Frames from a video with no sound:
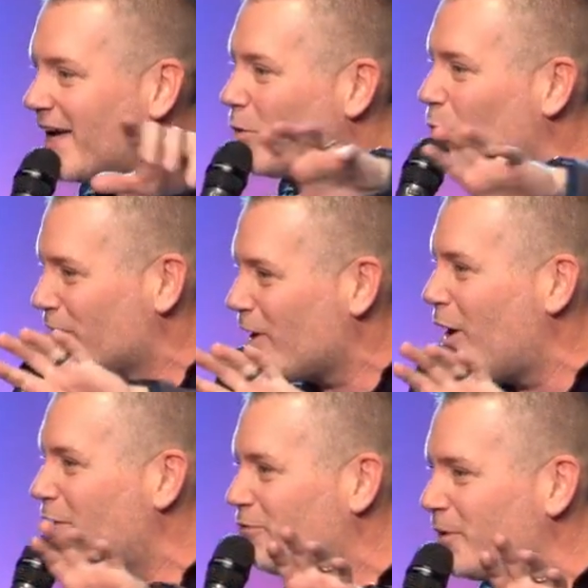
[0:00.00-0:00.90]
kind of where the
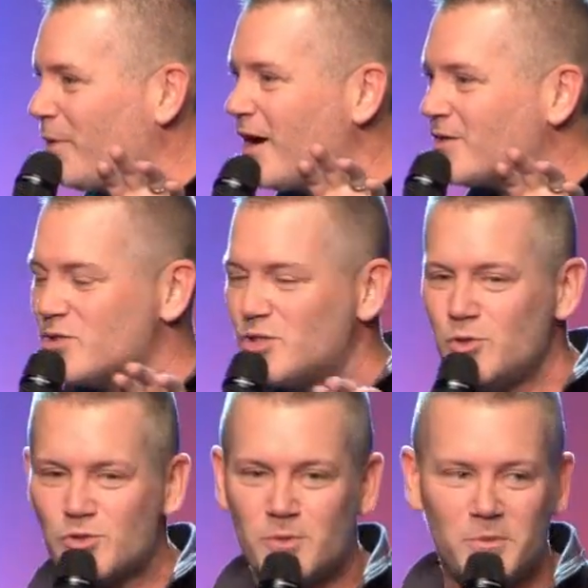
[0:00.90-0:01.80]
offering boxes
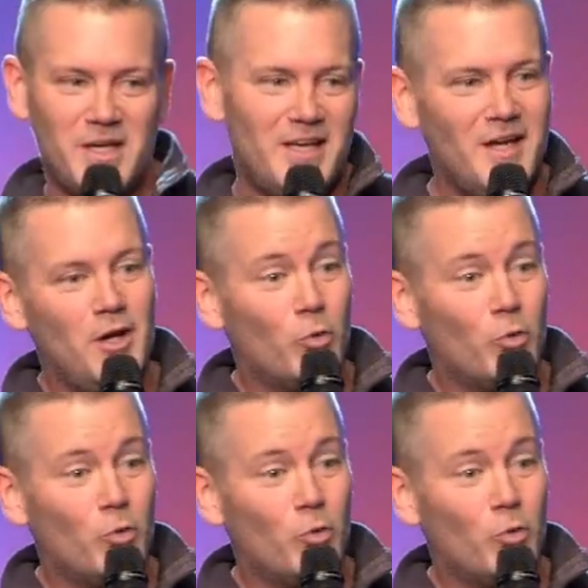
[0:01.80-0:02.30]
used to be,